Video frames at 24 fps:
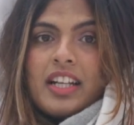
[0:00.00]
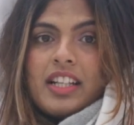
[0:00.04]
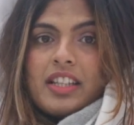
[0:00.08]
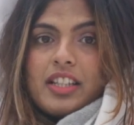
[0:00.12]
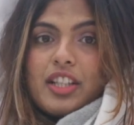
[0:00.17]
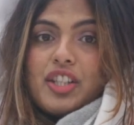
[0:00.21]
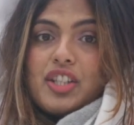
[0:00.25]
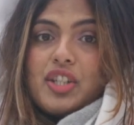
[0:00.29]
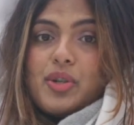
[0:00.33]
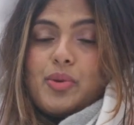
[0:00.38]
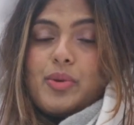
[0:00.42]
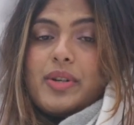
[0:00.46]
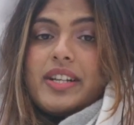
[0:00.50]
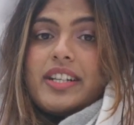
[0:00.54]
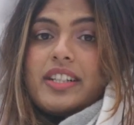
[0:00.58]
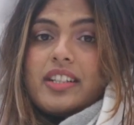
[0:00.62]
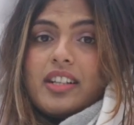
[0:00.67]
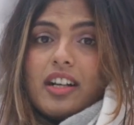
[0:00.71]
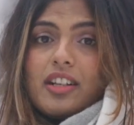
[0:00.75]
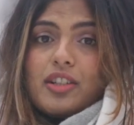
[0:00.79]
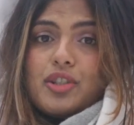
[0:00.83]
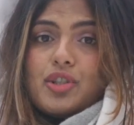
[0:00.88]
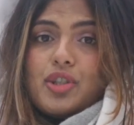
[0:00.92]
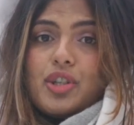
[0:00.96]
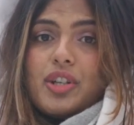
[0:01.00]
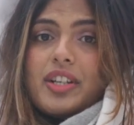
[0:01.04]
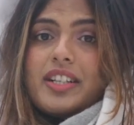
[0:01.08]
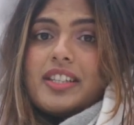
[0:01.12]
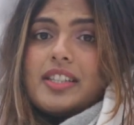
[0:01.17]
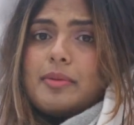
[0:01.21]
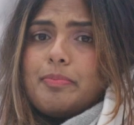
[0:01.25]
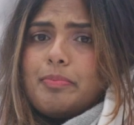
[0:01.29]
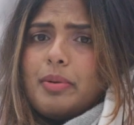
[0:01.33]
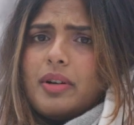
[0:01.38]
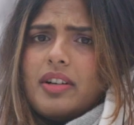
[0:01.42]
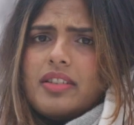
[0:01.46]
The student culture
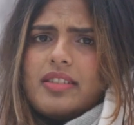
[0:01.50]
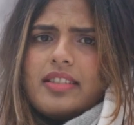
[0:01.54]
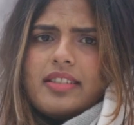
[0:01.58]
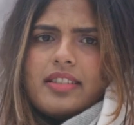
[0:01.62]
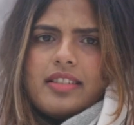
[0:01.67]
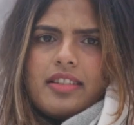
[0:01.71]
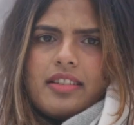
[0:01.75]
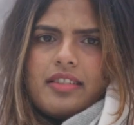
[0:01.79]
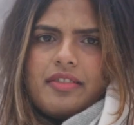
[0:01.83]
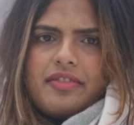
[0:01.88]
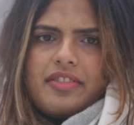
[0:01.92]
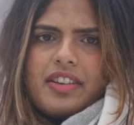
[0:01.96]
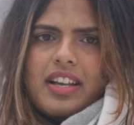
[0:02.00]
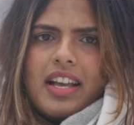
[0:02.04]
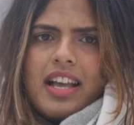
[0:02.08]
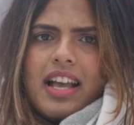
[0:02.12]
is positive,